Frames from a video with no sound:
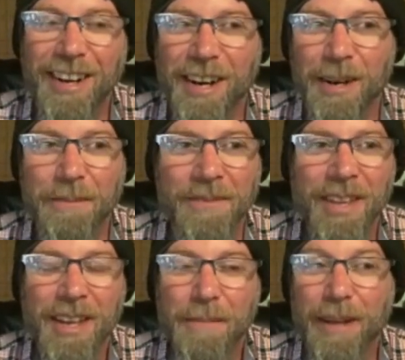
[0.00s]
um,
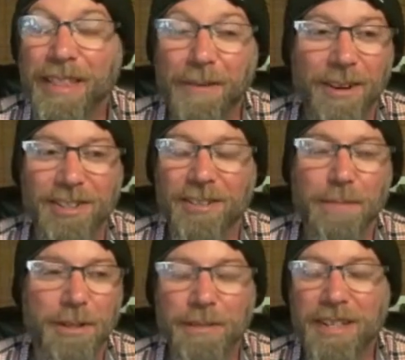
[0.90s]
but they were also
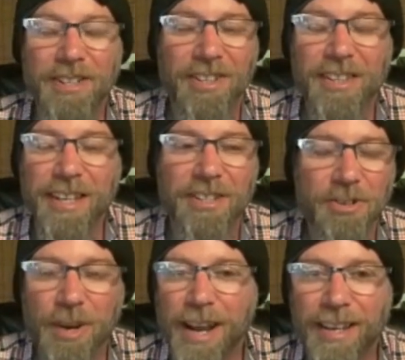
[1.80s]
supposed to be teaching these guys
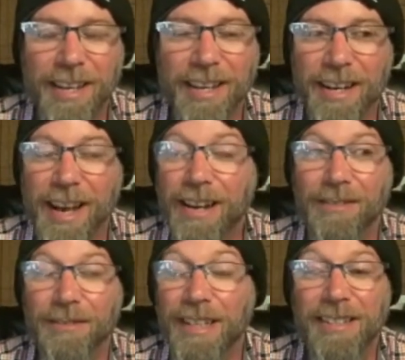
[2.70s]
tracking. And I
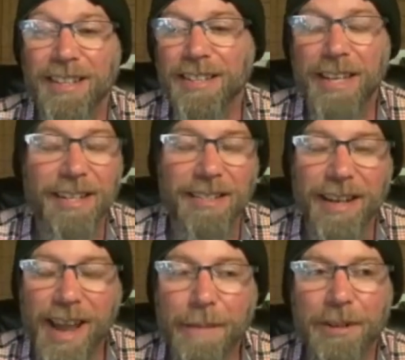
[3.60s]
don't, that's not to say it
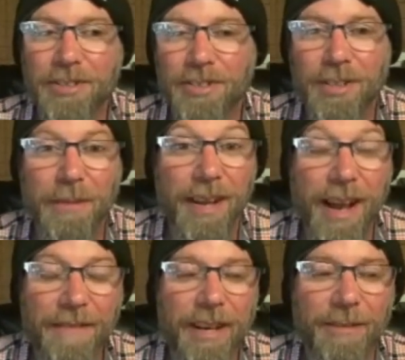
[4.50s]
doesn't happen. It's just something
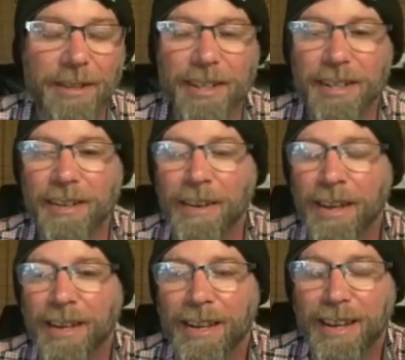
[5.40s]
I've never done.
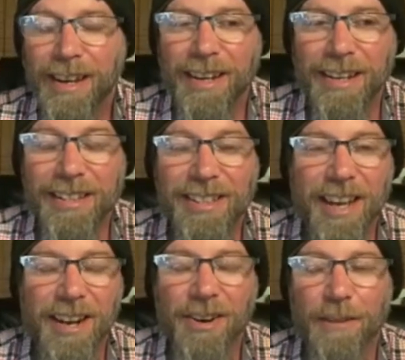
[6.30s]
And it's
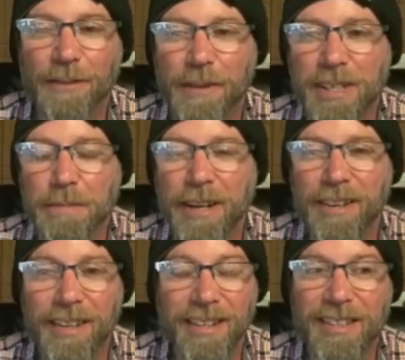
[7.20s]
kind of hard for me to
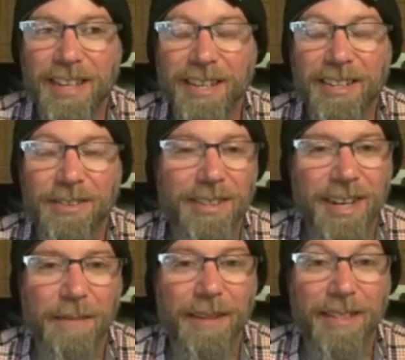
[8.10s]
speculate because I can only
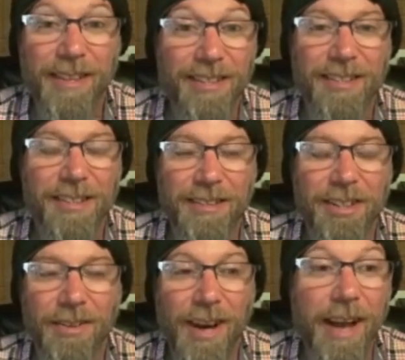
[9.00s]
talk about the things that,
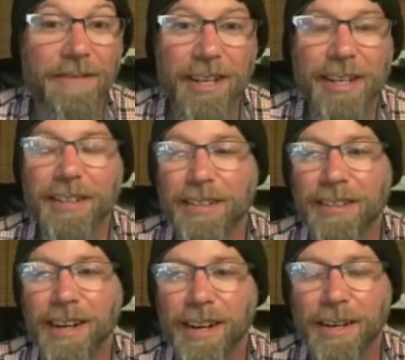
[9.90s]
you know, I've done.
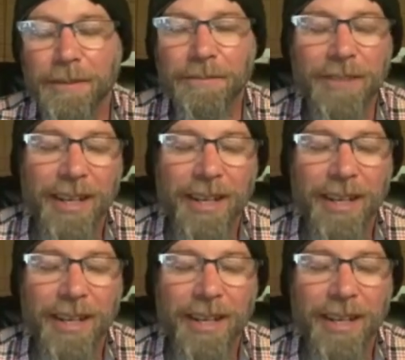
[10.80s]
Um,